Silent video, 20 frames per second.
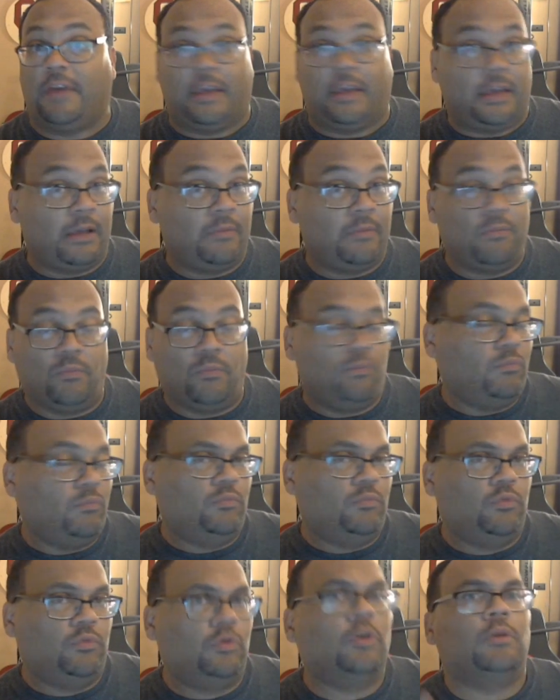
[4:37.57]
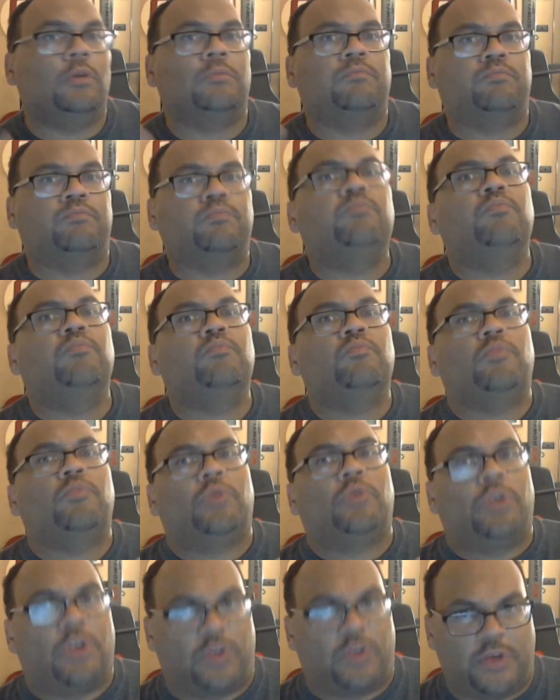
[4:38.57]
And we'll,
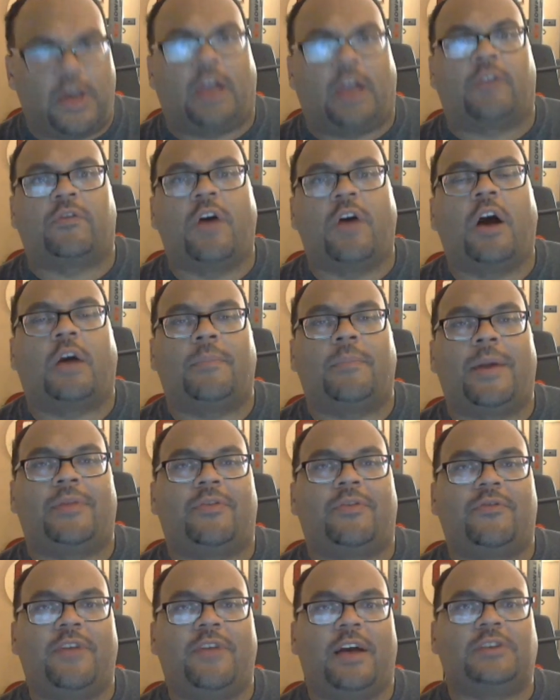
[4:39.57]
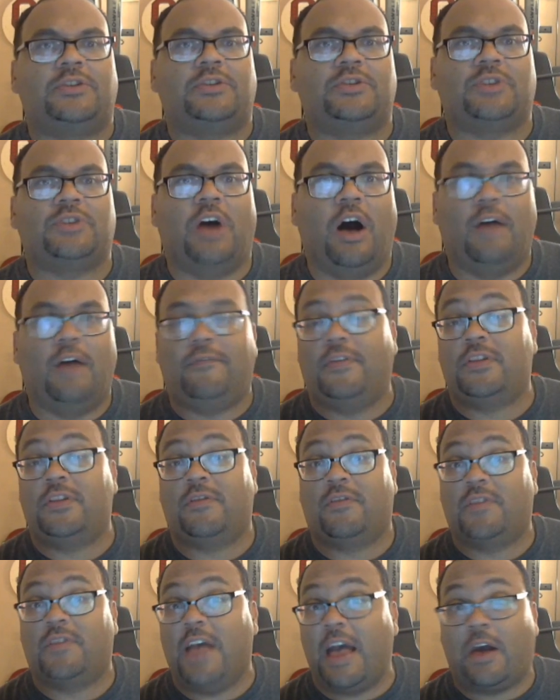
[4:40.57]
in a second, talk about the Texas
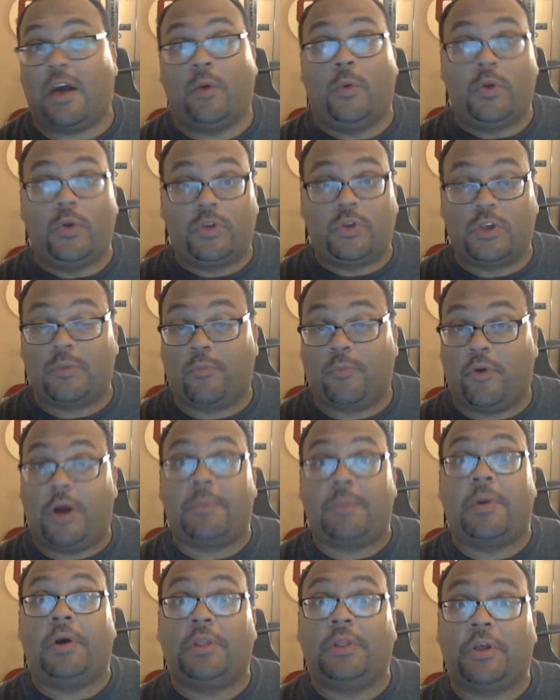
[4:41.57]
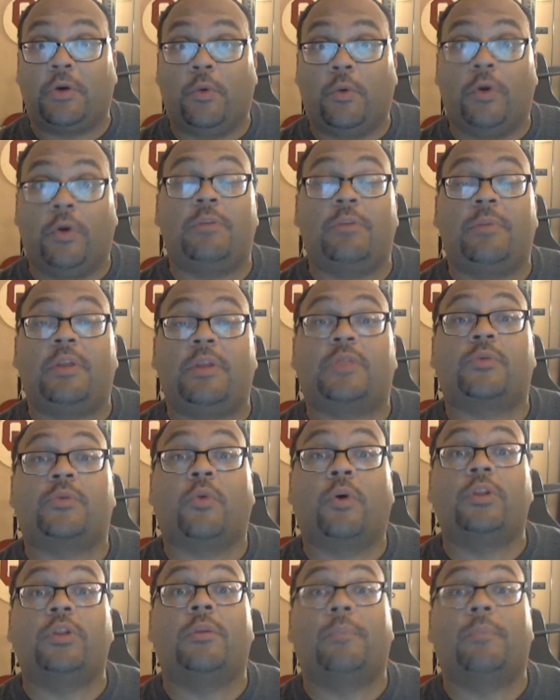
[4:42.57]
offensive attack, which is primarily going to be throwing the